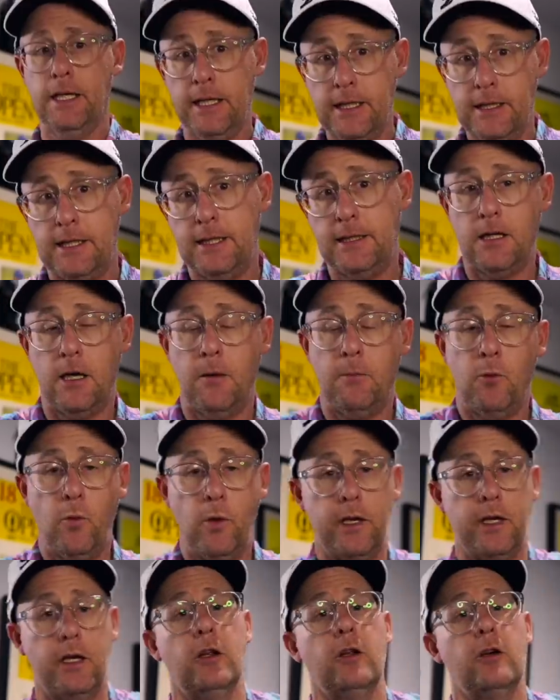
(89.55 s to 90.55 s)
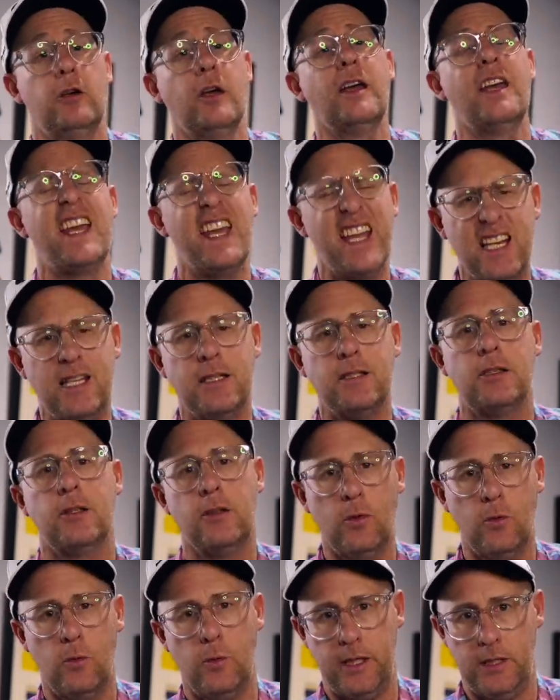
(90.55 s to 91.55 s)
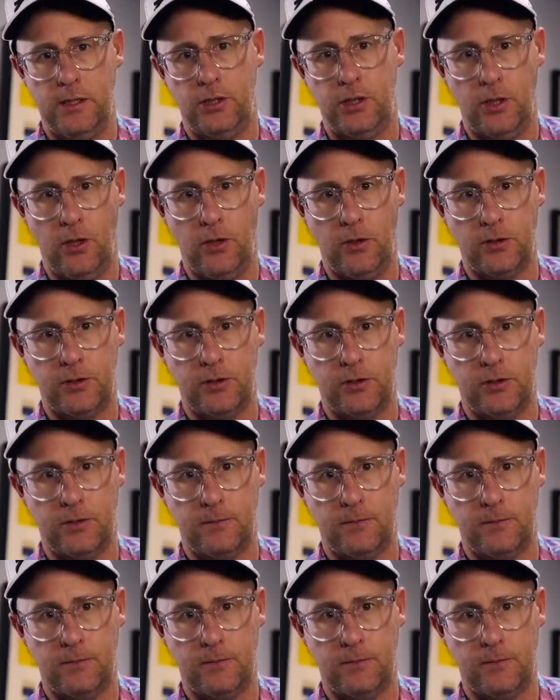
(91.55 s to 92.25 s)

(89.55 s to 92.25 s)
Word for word: this example, we're going to look at into the wind shots. So